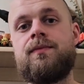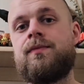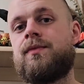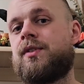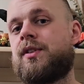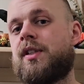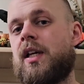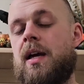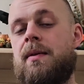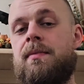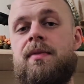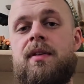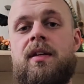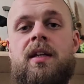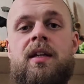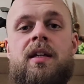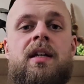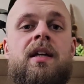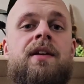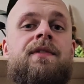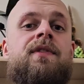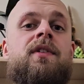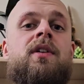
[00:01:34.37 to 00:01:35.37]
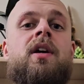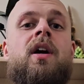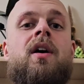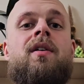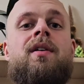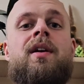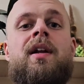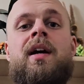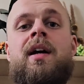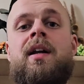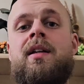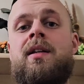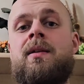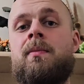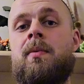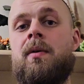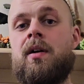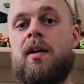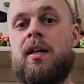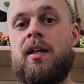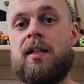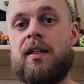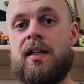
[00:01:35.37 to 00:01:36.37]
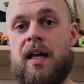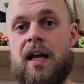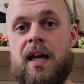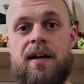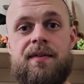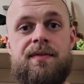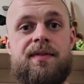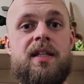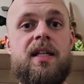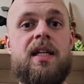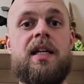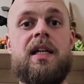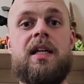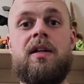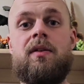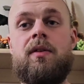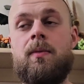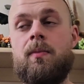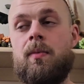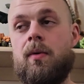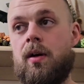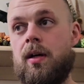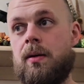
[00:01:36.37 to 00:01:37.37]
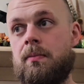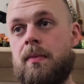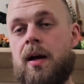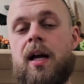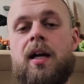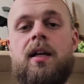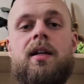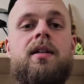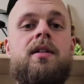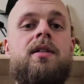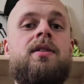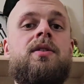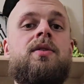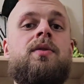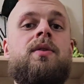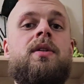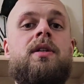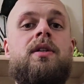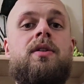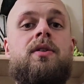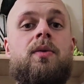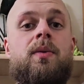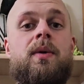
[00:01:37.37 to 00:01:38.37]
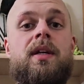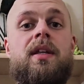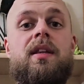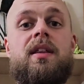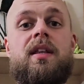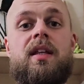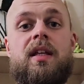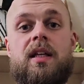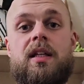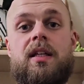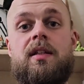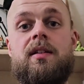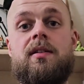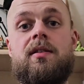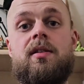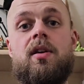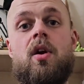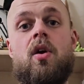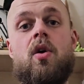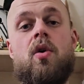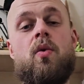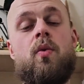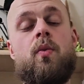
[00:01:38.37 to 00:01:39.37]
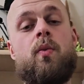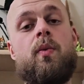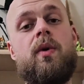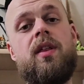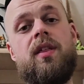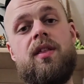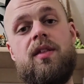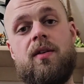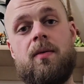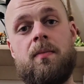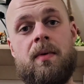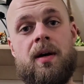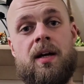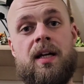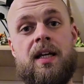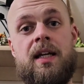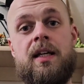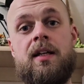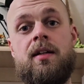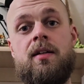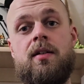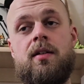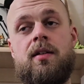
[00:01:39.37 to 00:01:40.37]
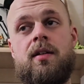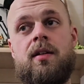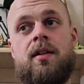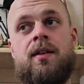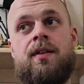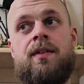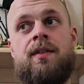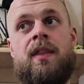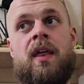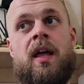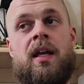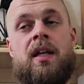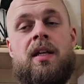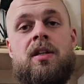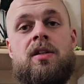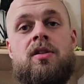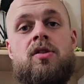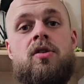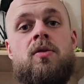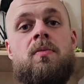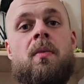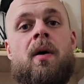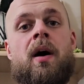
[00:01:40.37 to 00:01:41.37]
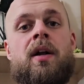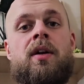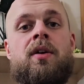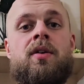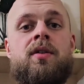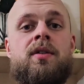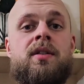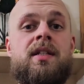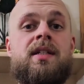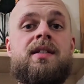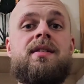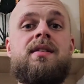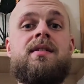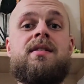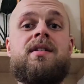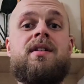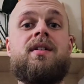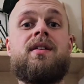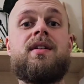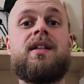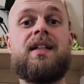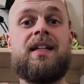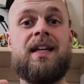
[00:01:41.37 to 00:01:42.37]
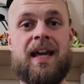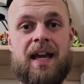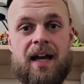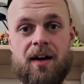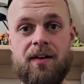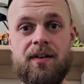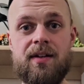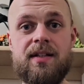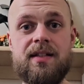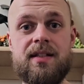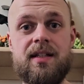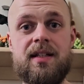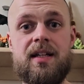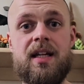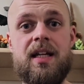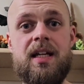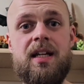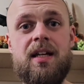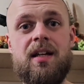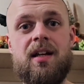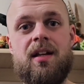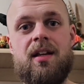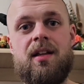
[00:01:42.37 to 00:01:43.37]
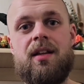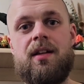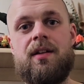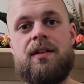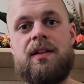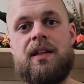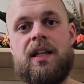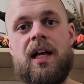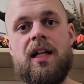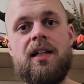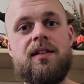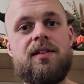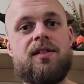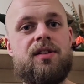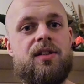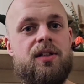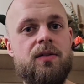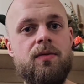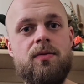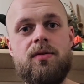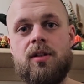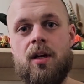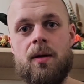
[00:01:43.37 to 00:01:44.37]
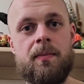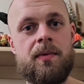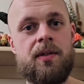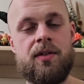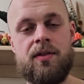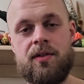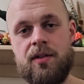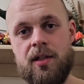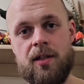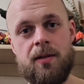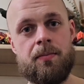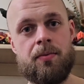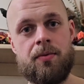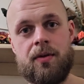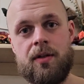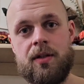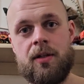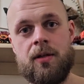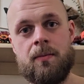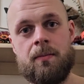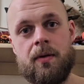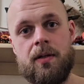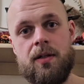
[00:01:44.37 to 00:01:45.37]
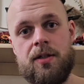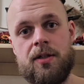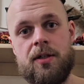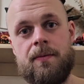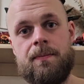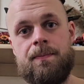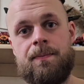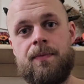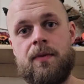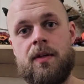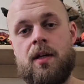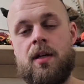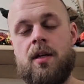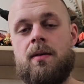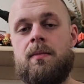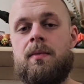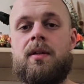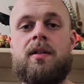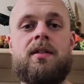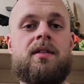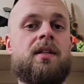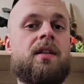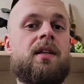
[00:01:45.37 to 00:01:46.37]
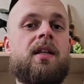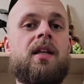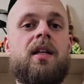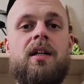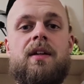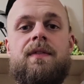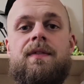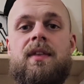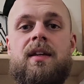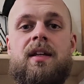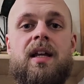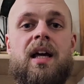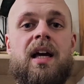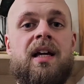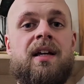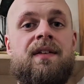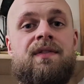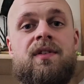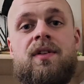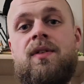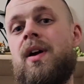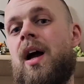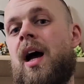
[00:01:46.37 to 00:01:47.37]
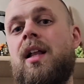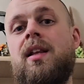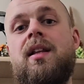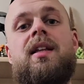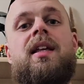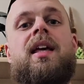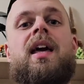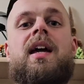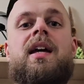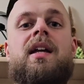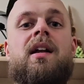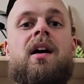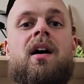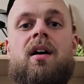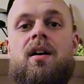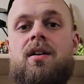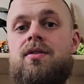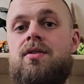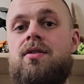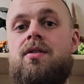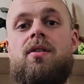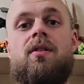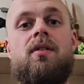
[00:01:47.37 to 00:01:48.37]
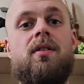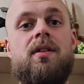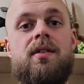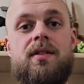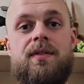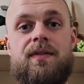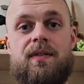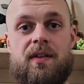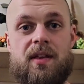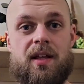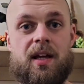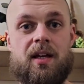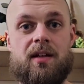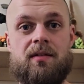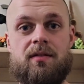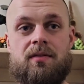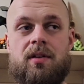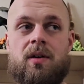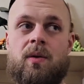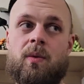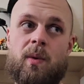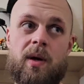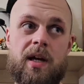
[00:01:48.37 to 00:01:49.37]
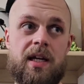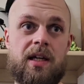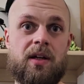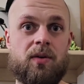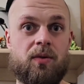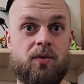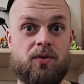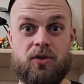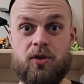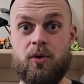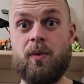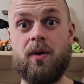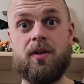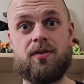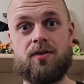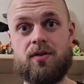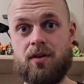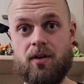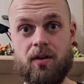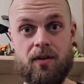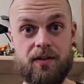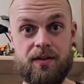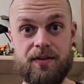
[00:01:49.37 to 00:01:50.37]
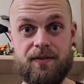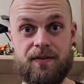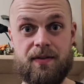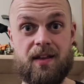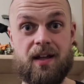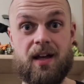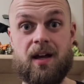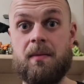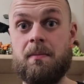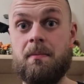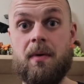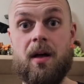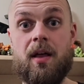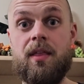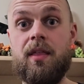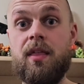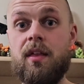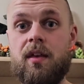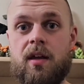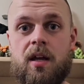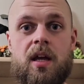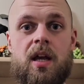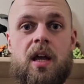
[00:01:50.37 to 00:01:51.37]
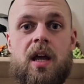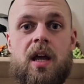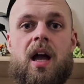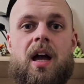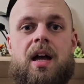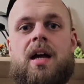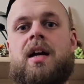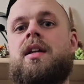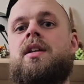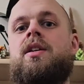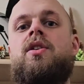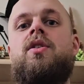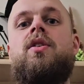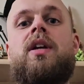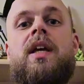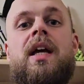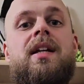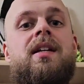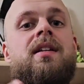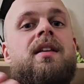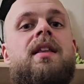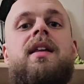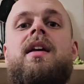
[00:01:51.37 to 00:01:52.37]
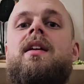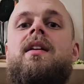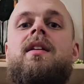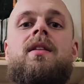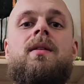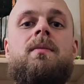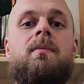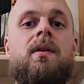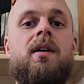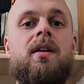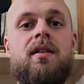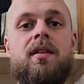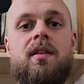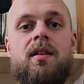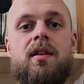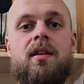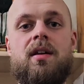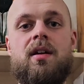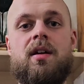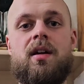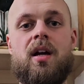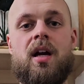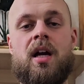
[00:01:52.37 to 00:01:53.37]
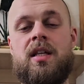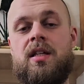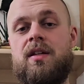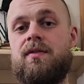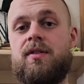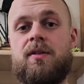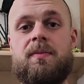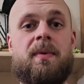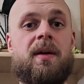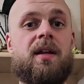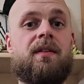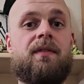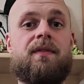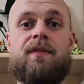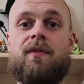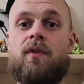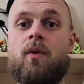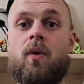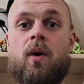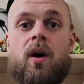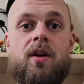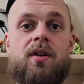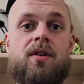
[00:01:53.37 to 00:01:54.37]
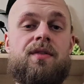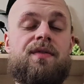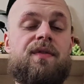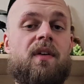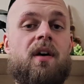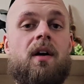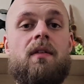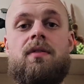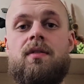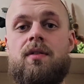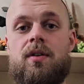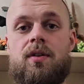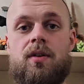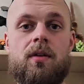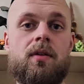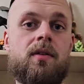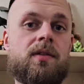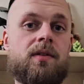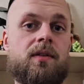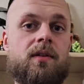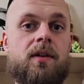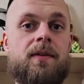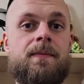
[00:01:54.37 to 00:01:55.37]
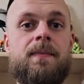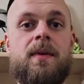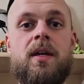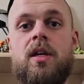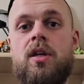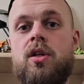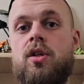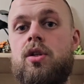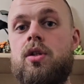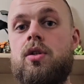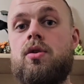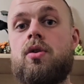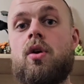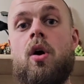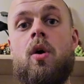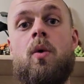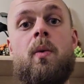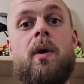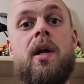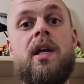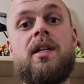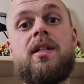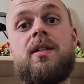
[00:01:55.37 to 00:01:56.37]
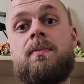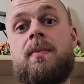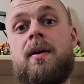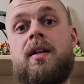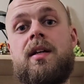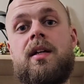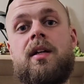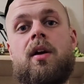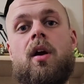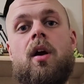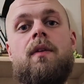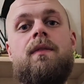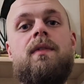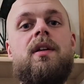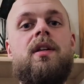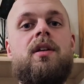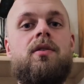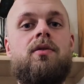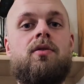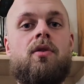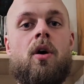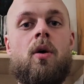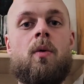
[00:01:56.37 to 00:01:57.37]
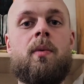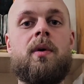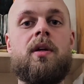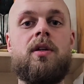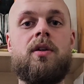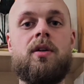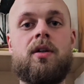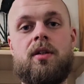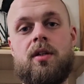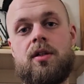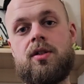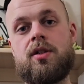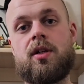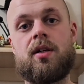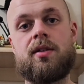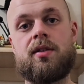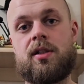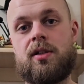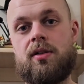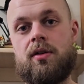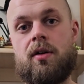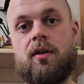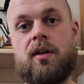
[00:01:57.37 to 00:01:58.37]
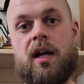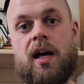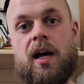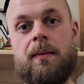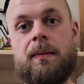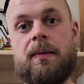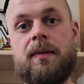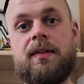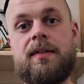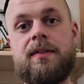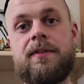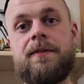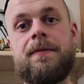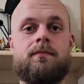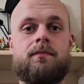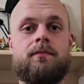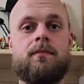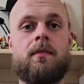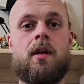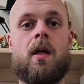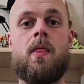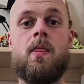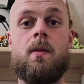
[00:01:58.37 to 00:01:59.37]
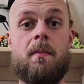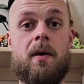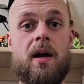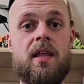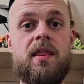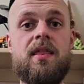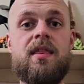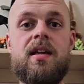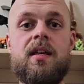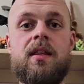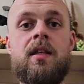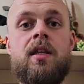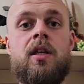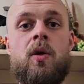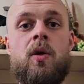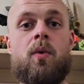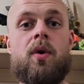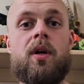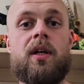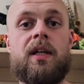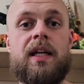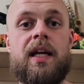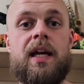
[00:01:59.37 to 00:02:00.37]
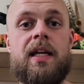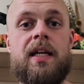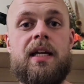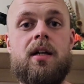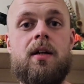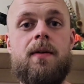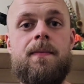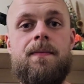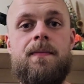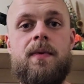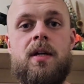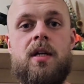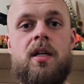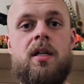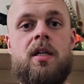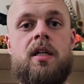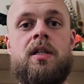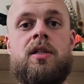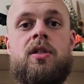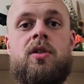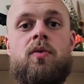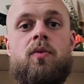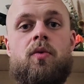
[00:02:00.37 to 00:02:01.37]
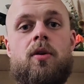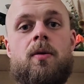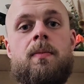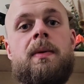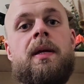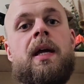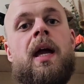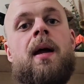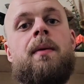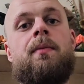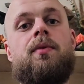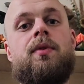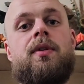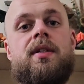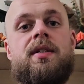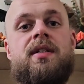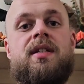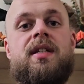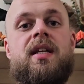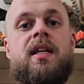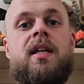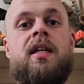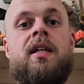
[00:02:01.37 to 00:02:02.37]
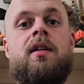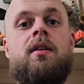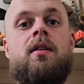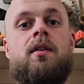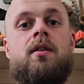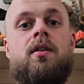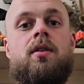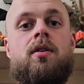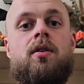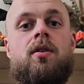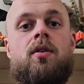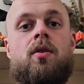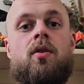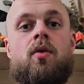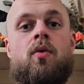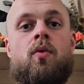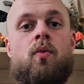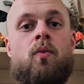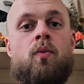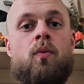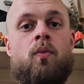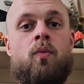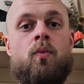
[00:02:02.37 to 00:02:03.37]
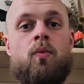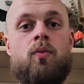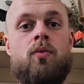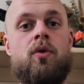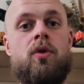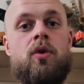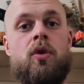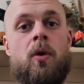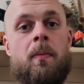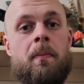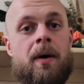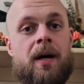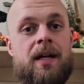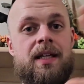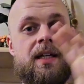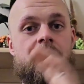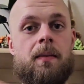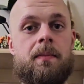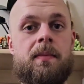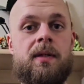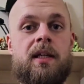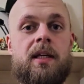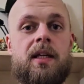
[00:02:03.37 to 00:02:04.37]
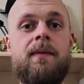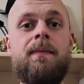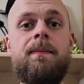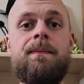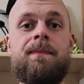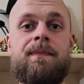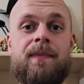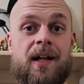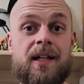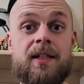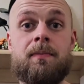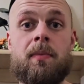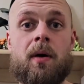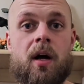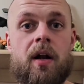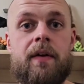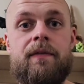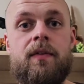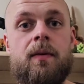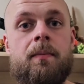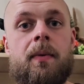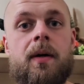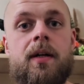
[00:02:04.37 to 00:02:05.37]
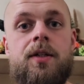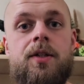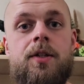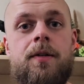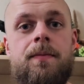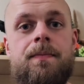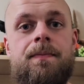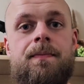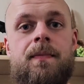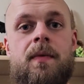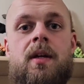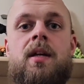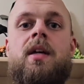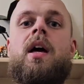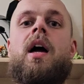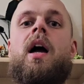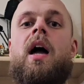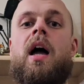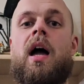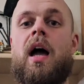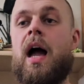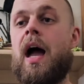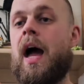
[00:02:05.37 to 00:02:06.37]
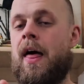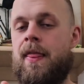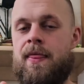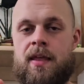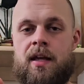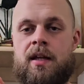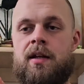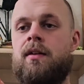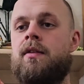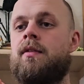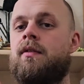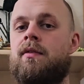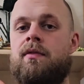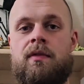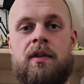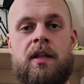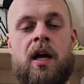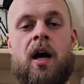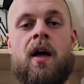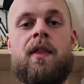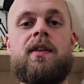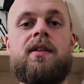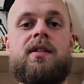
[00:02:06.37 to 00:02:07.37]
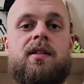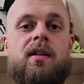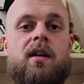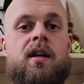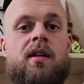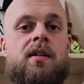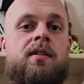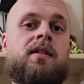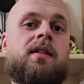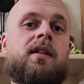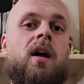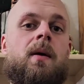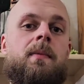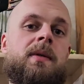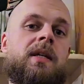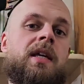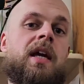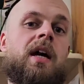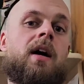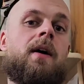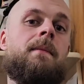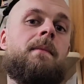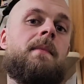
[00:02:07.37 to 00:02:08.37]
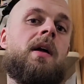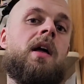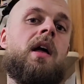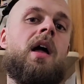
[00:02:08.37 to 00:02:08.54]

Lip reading: Same thing if you're going out and you're buying KFC or you're buying Macca's or you're doing things with your money that you might not necessarily count as a need, that's still something you need to put in your budget. Because at the end of the day, if you allocate $100 for that a week or $200 for that a month, and you get to the end of the month and you've spent $400, $500 on it, you know where you're spending over, you know where you can adjust your own habits. The main thing that want to get here is you want to be able to see your money coming in, that's part of your budget, and then the other side is it coming out.